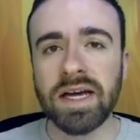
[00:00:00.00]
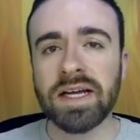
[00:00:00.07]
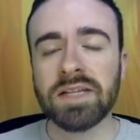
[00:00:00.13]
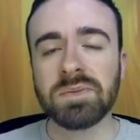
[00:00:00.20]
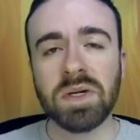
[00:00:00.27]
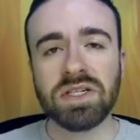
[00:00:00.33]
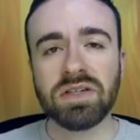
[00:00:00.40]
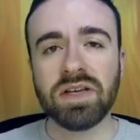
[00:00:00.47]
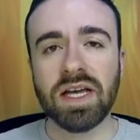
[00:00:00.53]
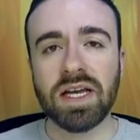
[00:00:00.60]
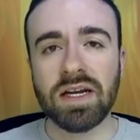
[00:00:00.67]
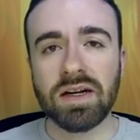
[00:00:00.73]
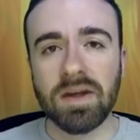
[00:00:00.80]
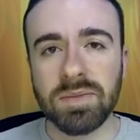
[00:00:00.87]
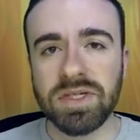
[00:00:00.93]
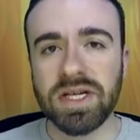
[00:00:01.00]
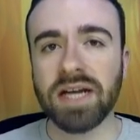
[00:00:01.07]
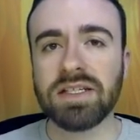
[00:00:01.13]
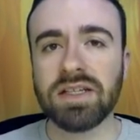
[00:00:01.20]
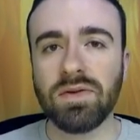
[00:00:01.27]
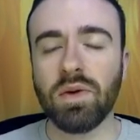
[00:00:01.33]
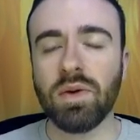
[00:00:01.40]
especially in an
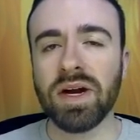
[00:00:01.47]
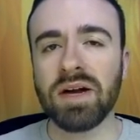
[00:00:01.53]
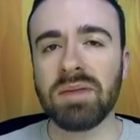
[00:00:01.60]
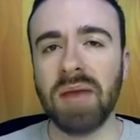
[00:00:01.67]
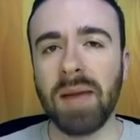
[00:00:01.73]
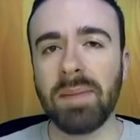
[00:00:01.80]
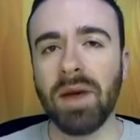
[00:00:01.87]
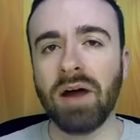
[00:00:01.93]
objective-oriented map.